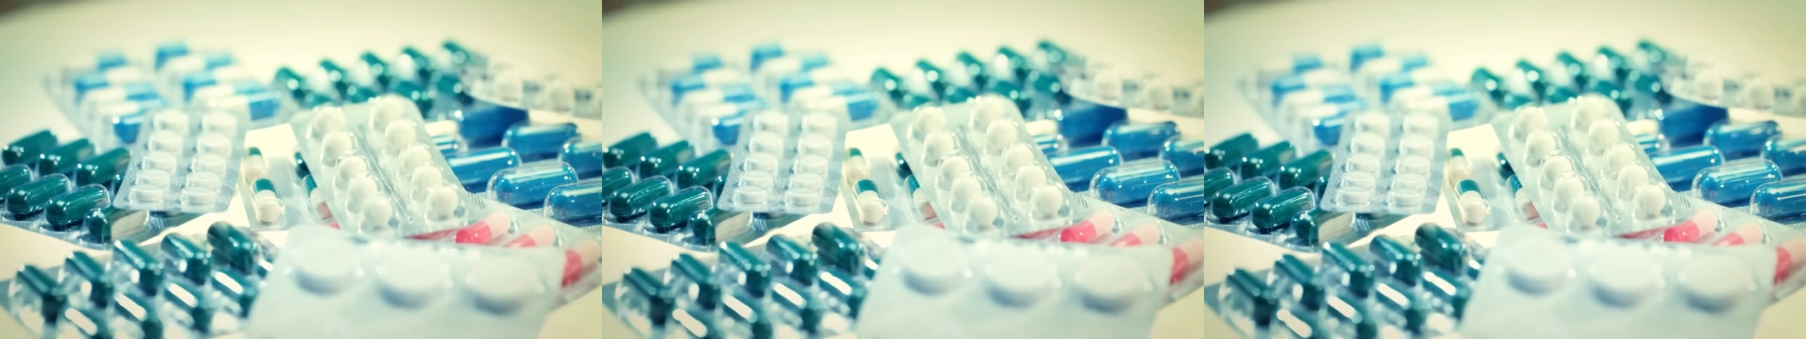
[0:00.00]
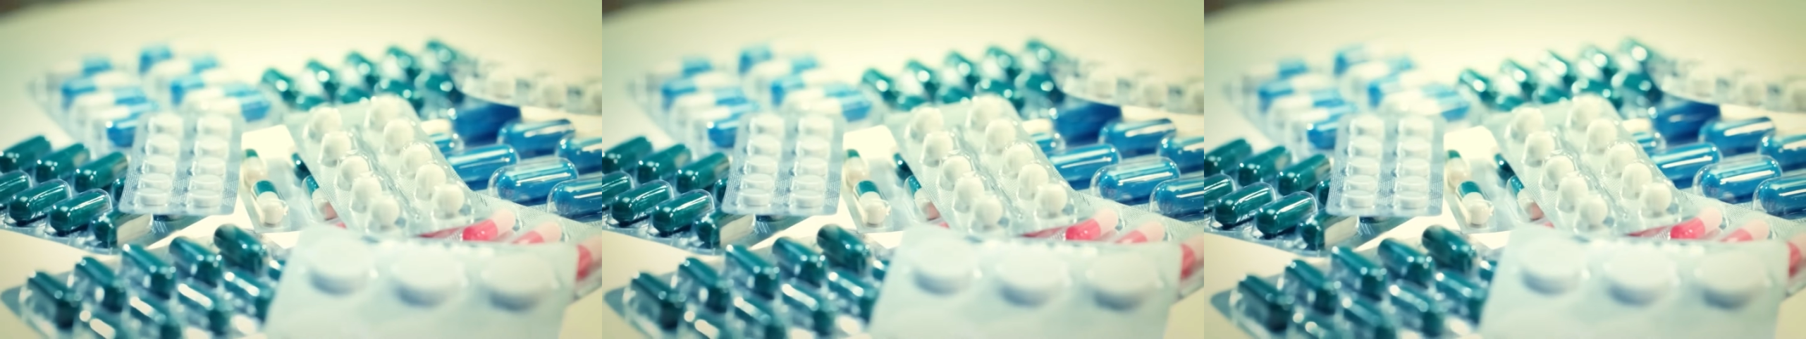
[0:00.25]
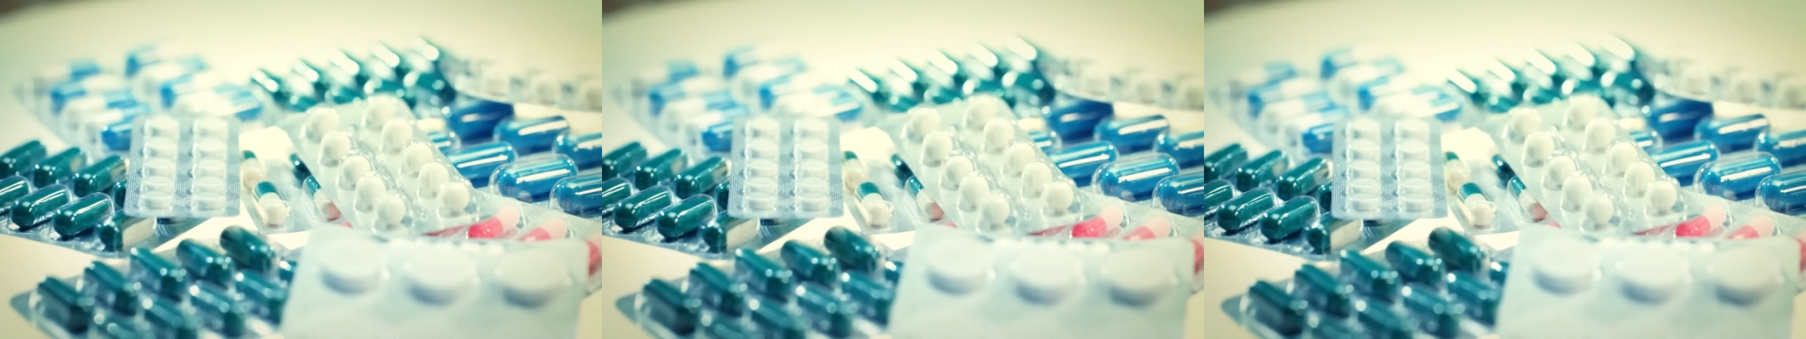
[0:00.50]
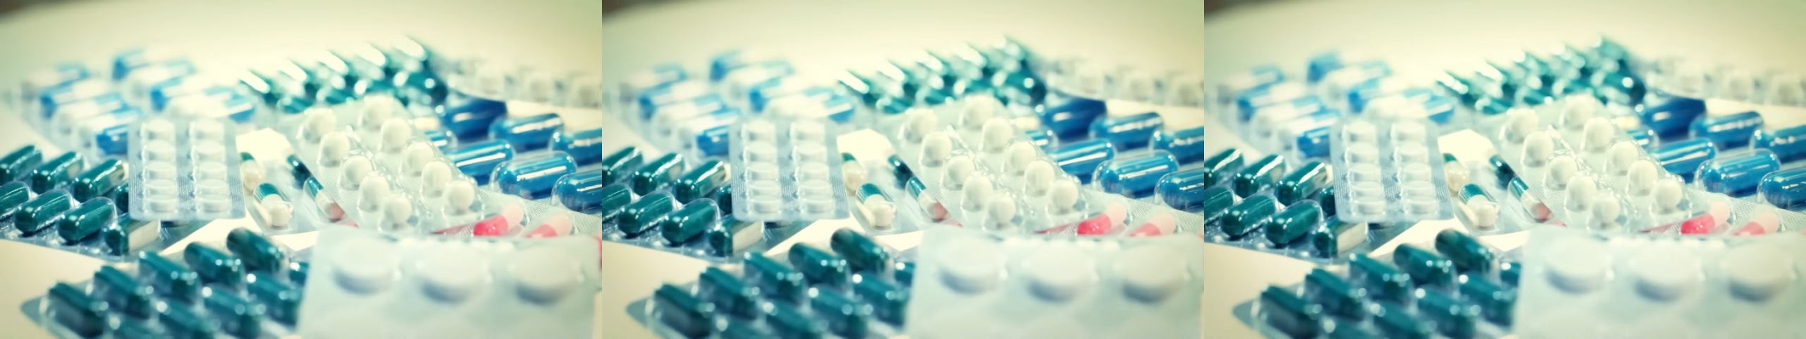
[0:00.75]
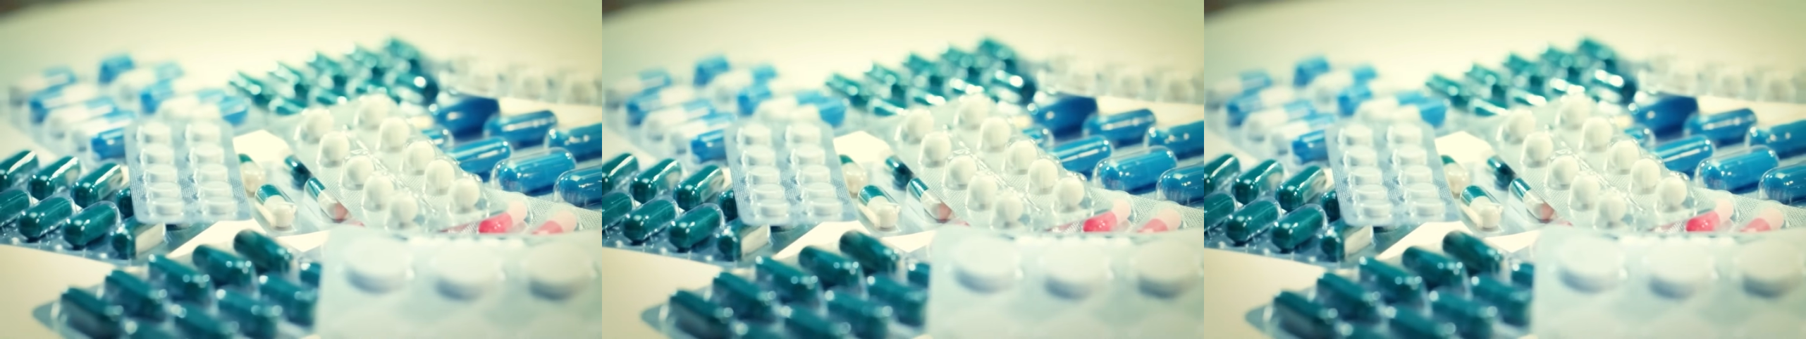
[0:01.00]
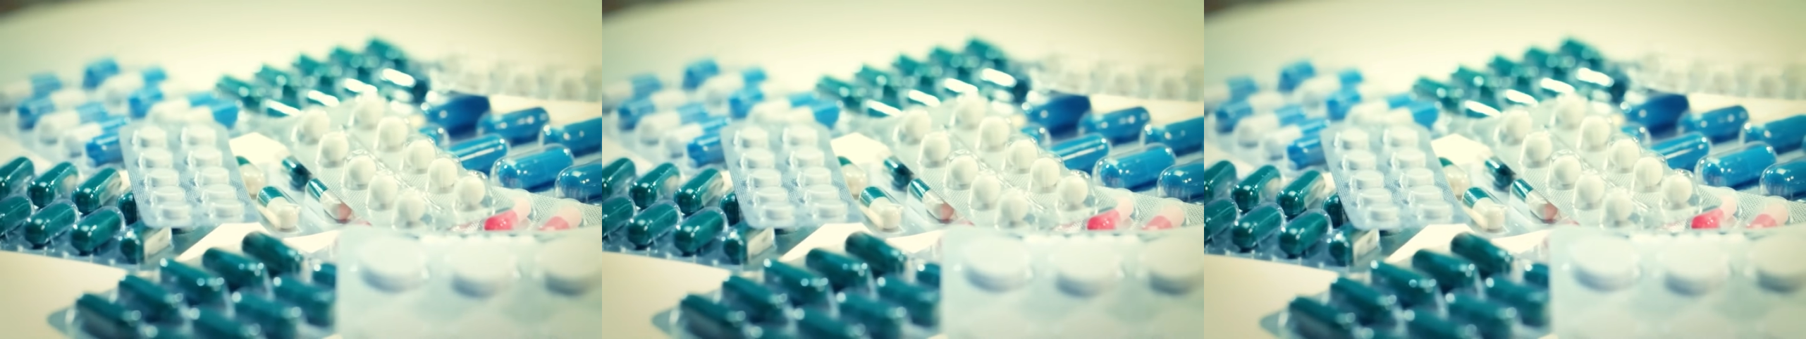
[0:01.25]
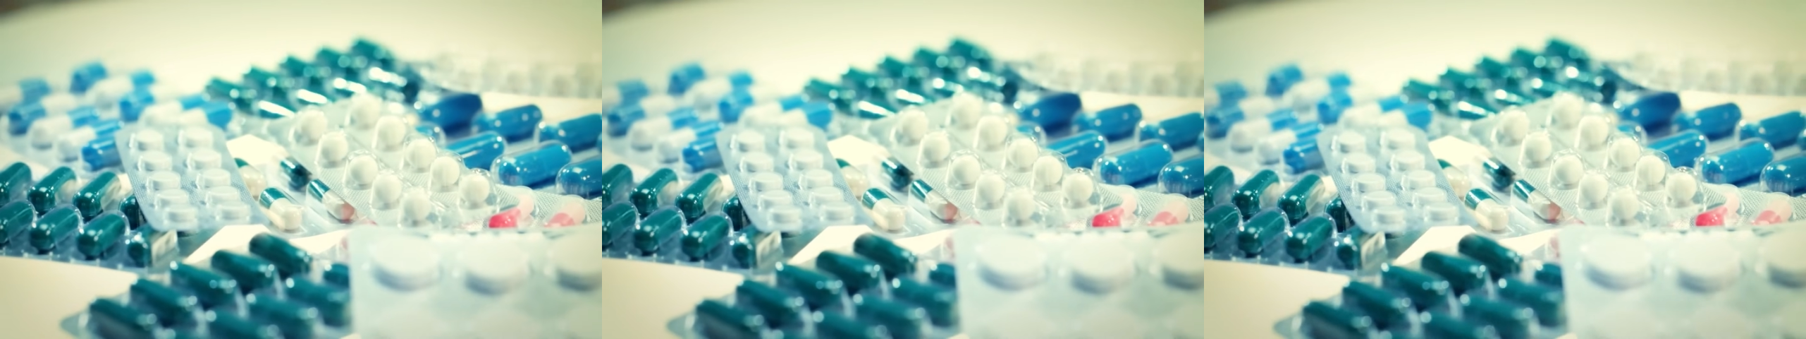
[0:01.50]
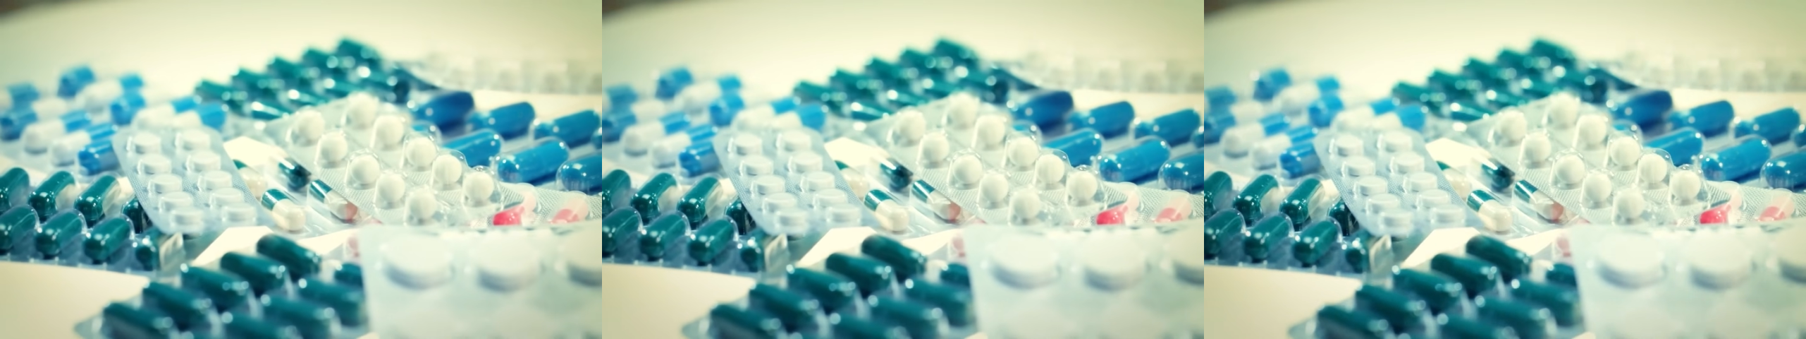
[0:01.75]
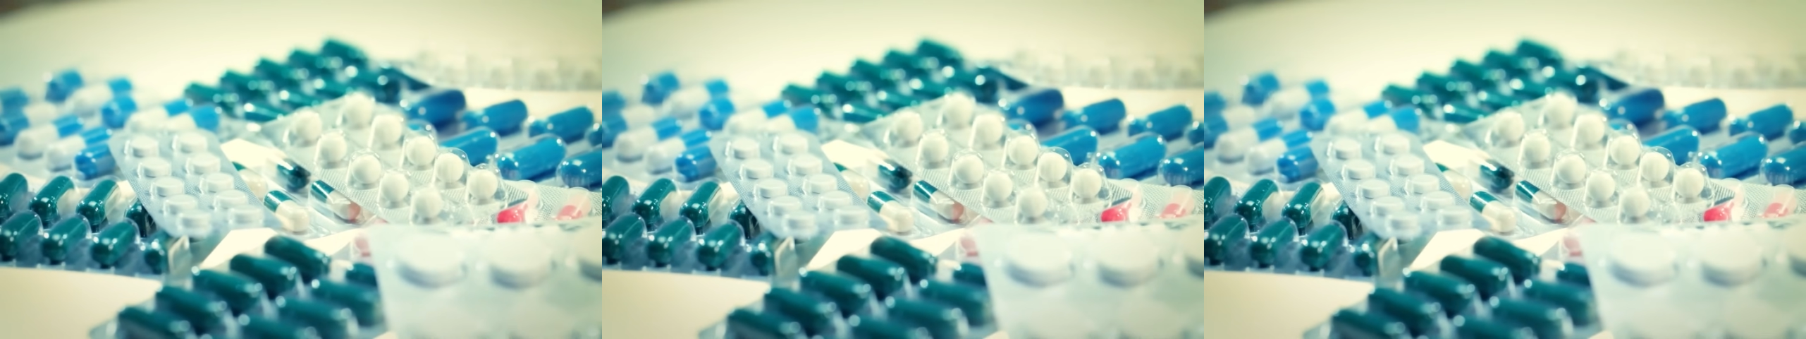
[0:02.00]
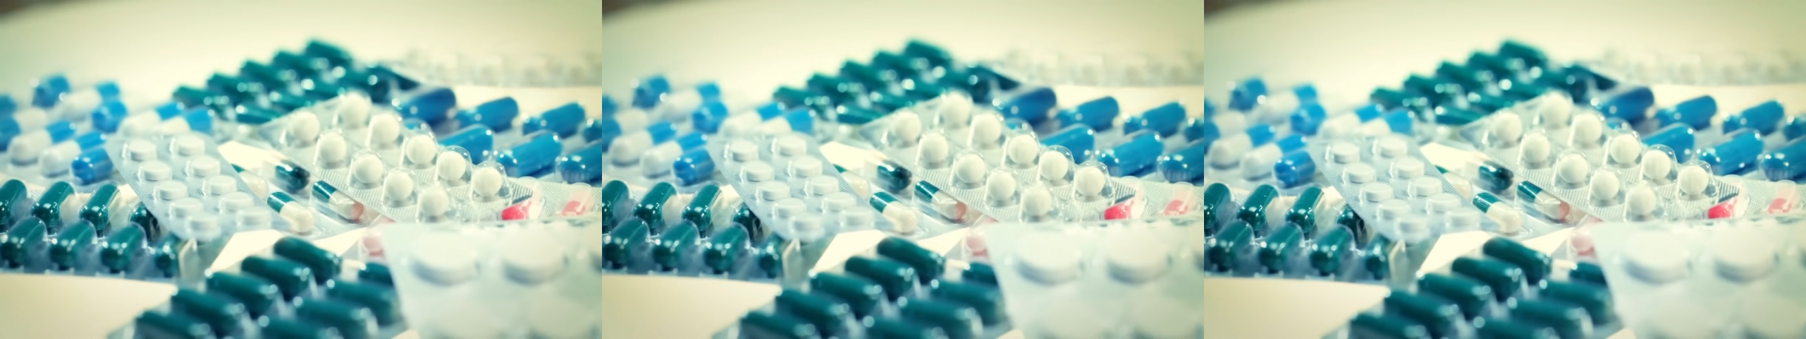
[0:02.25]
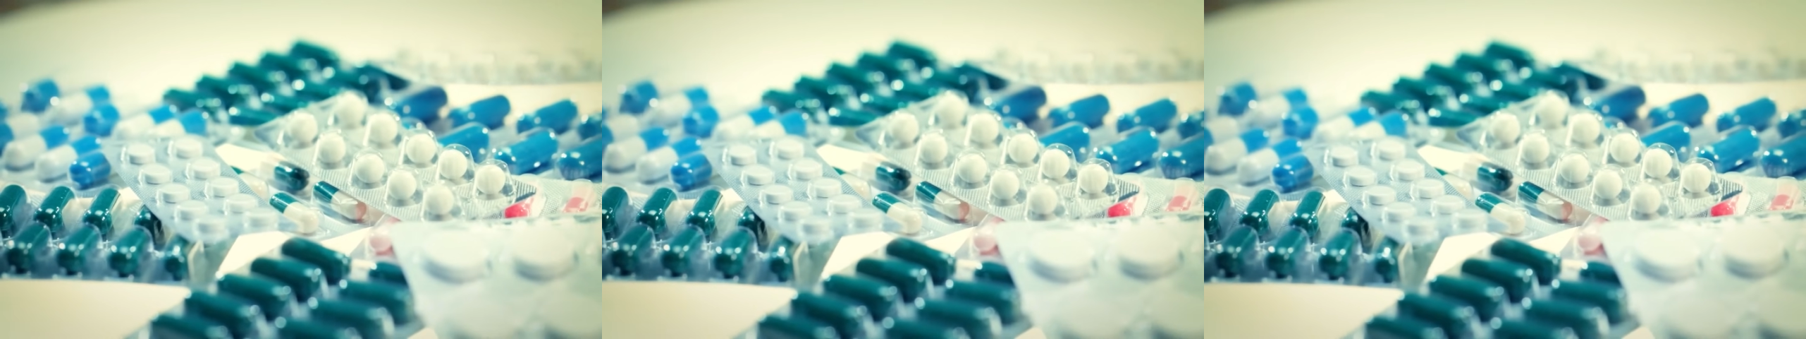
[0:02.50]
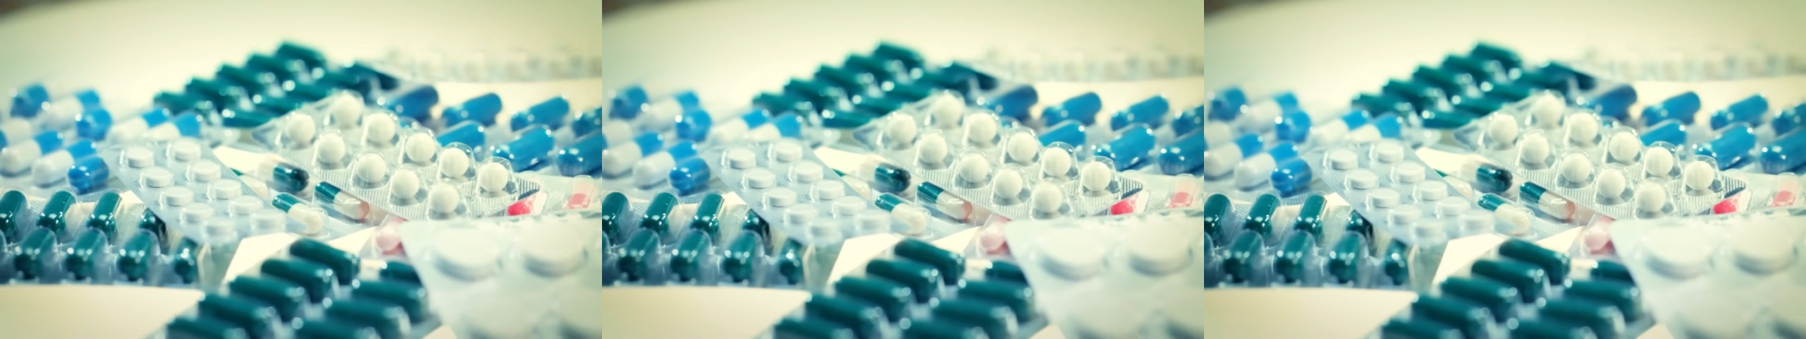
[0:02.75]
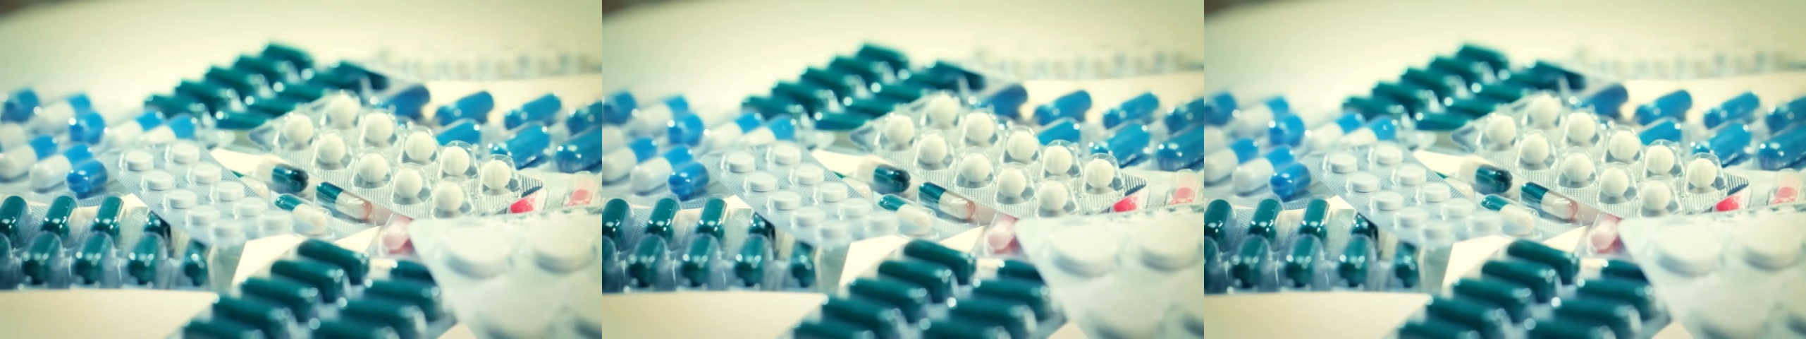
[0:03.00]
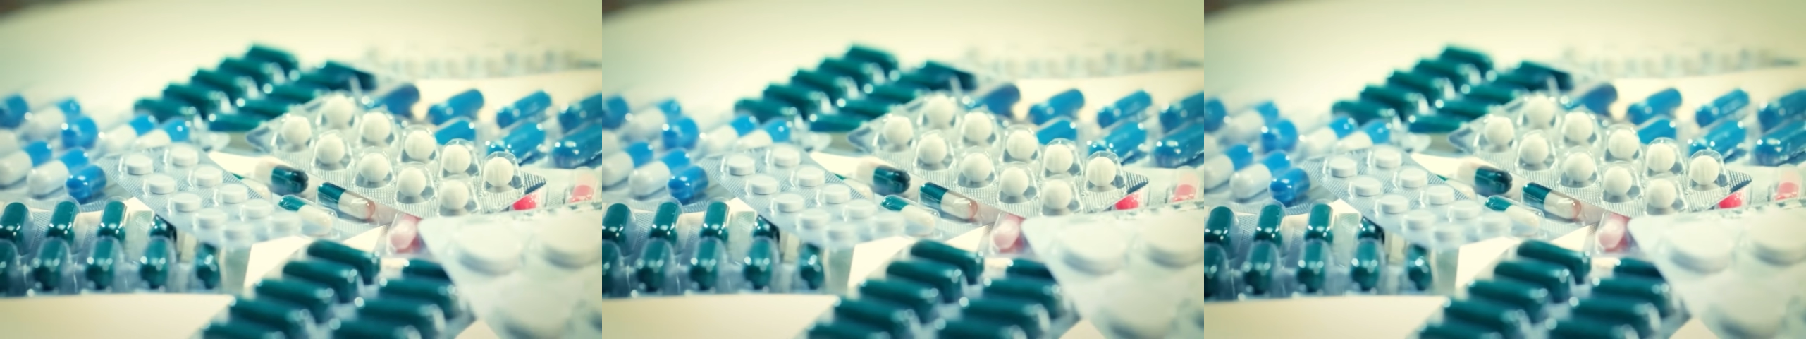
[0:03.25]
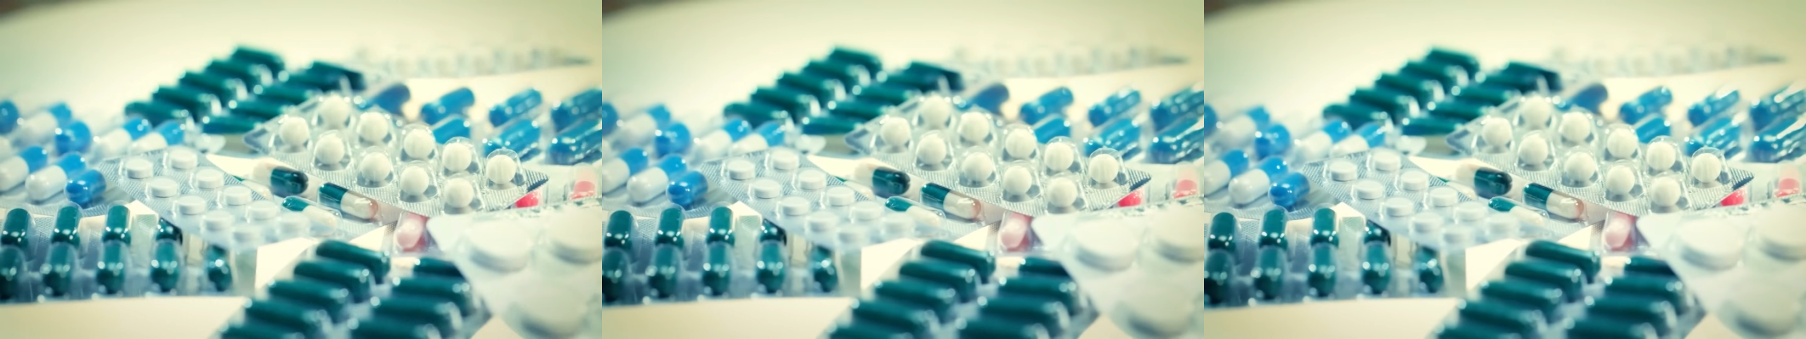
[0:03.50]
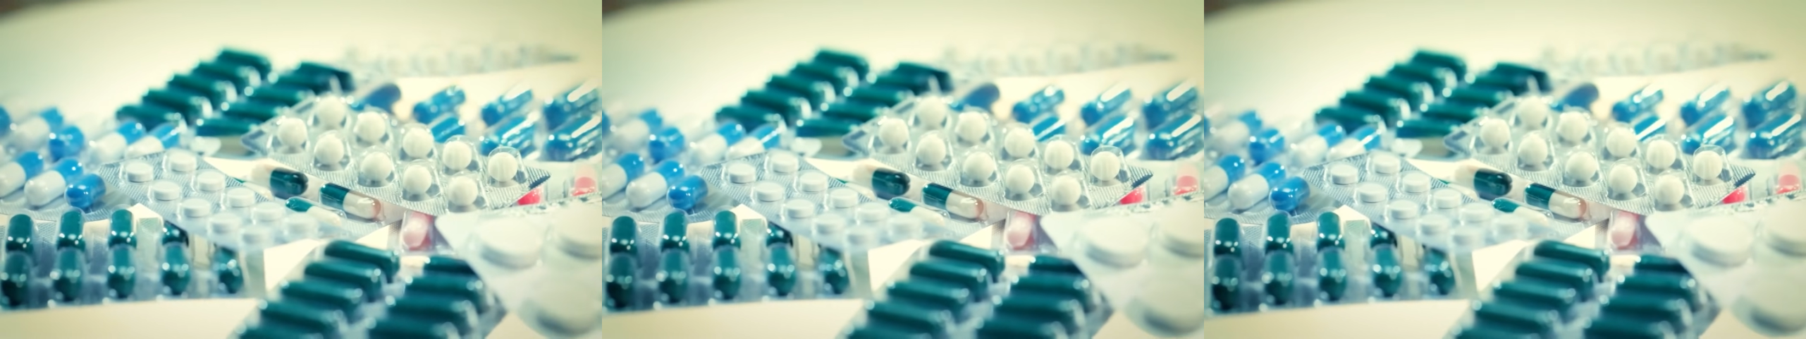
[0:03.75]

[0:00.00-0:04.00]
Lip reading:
Nobody's mouth can be seen.